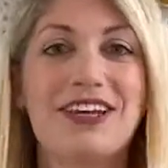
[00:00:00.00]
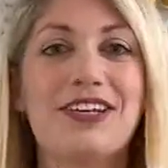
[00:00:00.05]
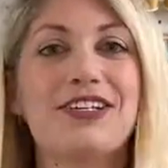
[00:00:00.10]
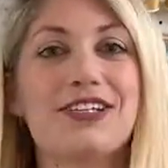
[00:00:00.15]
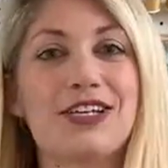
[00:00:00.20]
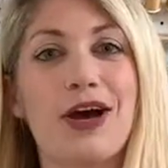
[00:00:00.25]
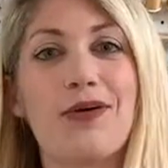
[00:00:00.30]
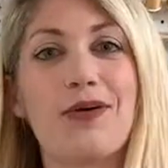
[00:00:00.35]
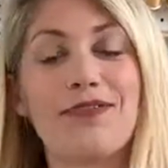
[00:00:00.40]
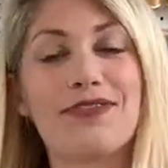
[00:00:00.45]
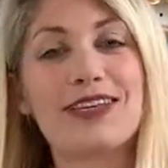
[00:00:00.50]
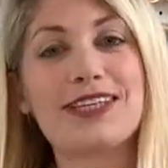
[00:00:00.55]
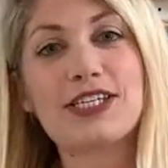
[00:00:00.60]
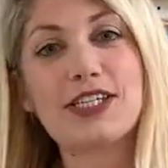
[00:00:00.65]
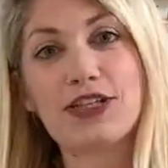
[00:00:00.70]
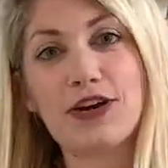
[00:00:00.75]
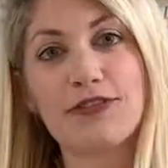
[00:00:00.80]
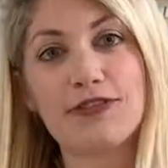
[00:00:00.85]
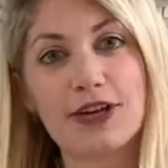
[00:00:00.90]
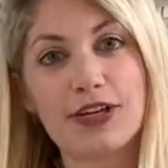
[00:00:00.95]
So if this
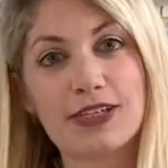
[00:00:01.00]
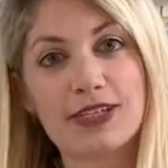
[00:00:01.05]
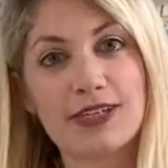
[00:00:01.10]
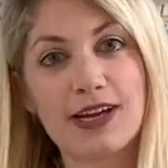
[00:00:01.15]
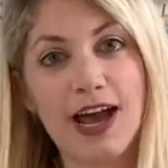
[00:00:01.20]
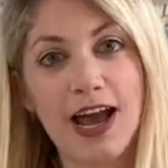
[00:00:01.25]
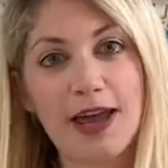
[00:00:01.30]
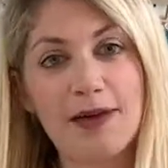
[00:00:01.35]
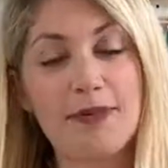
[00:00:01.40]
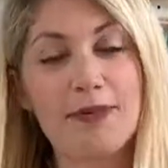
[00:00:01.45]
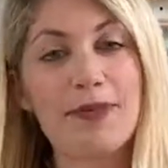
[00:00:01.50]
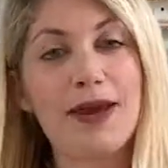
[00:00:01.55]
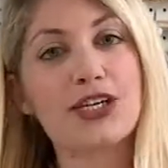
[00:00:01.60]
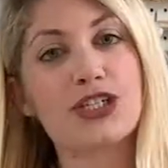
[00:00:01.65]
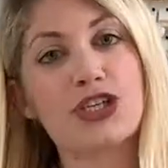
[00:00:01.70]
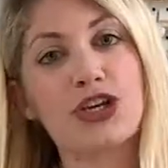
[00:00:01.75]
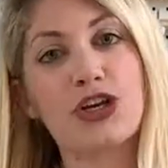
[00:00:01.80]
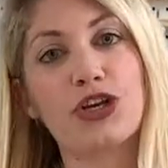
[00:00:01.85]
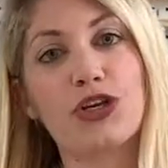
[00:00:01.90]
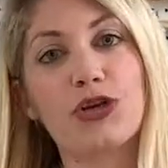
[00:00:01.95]
is your first time, make
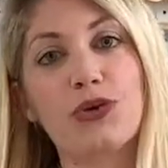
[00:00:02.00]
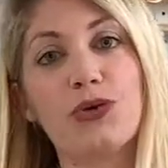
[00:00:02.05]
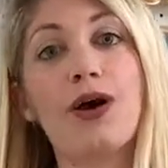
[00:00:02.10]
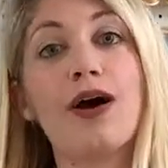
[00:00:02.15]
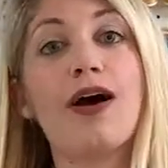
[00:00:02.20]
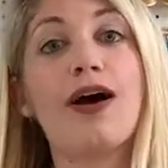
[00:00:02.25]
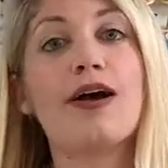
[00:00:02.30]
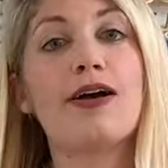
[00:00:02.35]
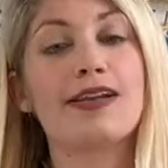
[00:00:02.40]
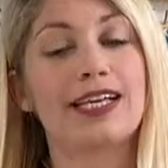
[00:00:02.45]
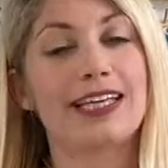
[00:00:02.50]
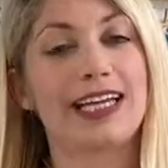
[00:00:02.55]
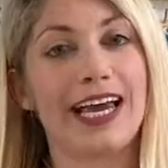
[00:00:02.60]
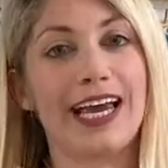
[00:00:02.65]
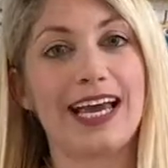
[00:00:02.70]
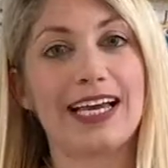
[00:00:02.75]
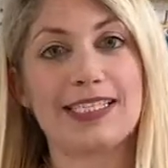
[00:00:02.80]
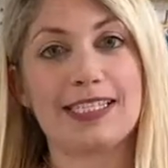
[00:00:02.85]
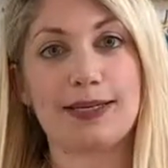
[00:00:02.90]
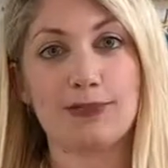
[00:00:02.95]
sure you
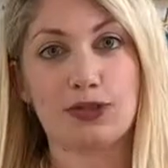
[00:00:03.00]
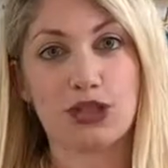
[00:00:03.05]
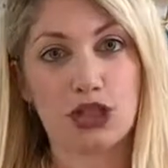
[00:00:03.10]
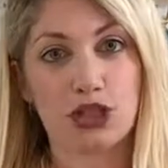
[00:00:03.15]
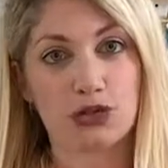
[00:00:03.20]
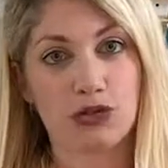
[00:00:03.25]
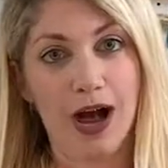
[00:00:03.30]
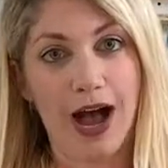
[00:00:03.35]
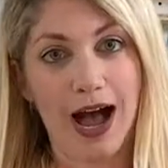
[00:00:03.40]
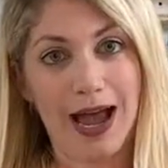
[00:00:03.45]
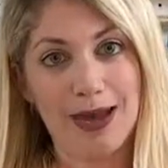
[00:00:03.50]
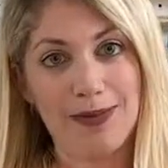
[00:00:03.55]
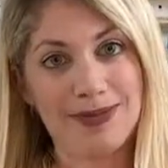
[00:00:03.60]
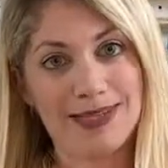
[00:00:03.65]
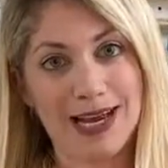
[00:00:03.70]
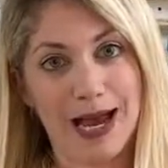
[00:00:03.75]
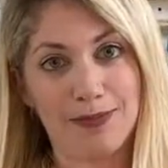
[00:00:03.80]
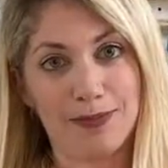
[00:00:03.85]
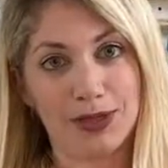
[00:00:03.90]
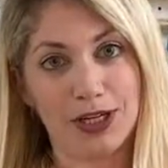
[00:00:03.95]
click subscribe
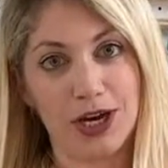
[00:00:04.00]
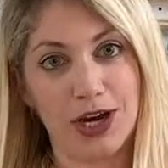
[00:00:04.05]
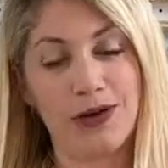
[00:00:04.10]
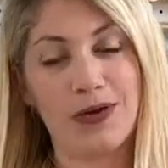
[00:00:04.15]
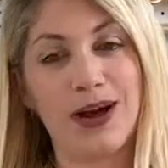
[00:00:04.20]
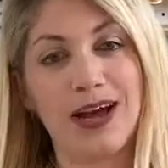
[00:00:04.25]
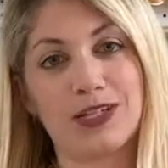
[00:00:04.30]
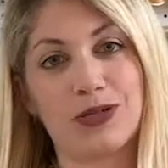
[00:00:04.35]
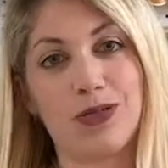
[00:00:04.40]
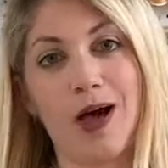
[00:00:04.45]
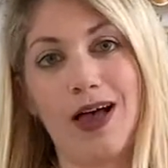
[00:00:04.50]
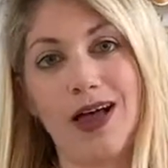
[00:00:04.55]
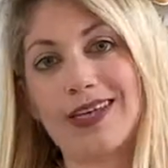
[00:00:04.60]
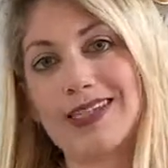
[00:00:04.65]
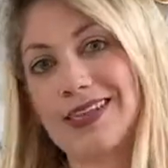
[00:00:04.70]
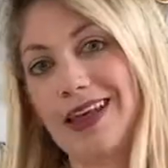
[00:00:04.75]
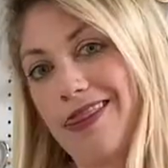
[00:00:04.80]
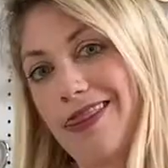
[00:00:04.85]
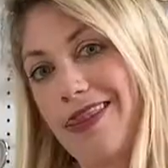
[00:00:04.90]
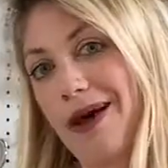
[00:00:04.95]
down below as well
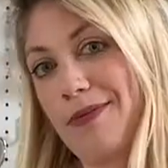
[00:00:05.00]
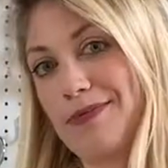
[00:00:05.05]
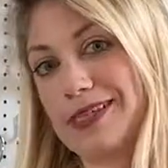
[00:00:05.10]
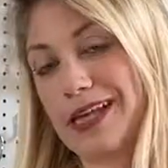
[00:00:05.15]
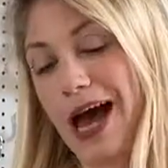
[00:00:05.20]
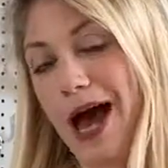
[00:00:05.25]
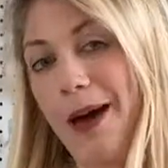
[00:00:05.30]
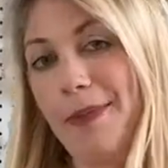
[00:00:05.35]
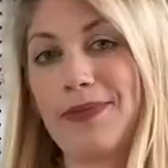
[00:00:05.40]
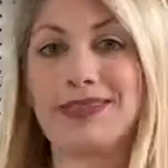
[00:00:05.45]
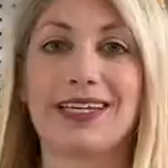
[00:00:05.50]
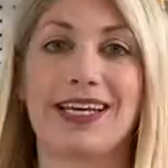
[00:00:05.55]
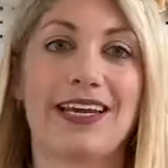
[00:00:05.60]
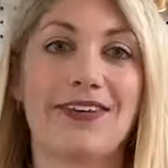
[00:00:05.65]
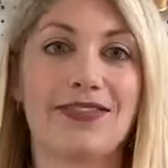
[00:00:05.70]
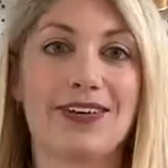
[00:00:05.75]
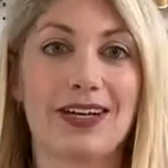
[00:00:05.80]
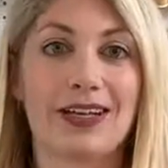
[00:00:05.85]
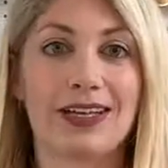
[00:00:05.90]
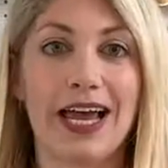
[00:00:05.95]
as the thumbs up to
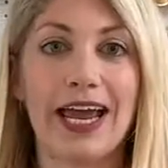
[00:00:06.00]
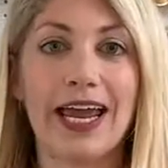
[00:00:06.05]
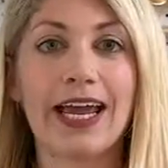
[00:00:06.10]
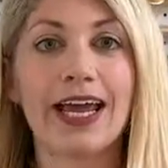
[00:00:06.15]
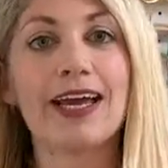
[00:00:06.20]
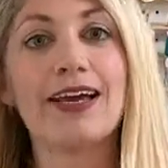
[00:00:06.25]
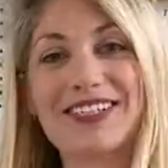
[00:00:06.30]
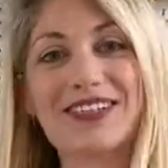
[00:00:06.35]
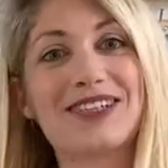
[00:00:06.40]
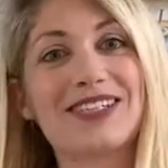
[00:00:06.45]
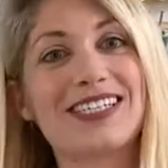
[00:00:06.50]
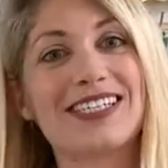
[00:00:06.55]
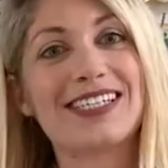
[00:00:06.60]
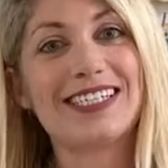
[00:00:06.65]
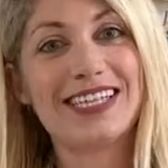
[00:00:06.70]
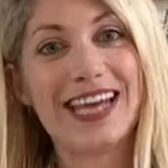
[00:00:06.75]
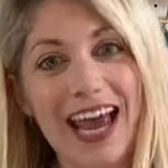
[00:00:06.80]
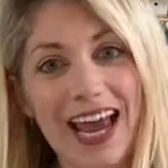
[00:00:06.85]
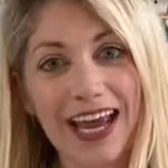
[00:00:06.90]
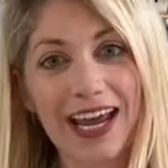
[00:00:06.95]
give it a like. So
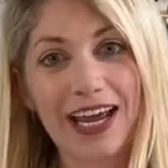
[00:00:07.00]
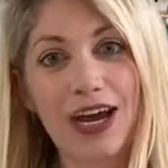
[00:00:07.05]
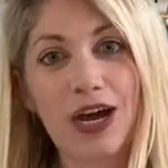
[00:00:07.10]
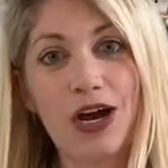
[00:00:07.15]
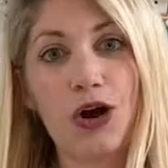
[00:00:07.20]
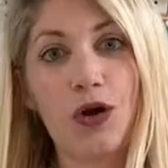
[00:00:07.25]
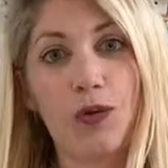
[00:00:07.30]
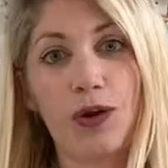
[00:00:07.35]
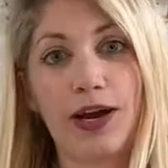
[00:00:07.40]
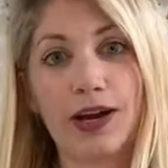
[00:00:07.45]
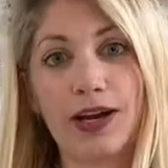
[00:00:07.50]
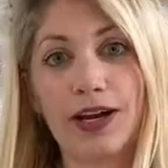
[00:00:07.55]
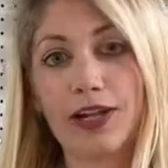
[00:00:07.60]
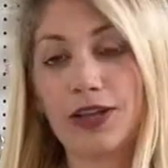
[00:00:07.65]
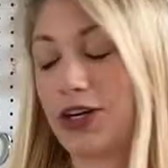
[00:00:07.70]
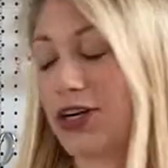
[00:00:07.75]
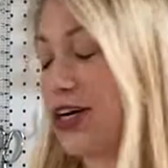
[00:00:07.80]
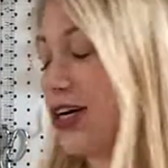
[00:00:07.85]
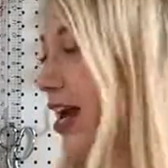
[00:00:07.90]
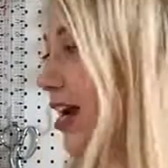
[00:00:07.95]
today we are going to learn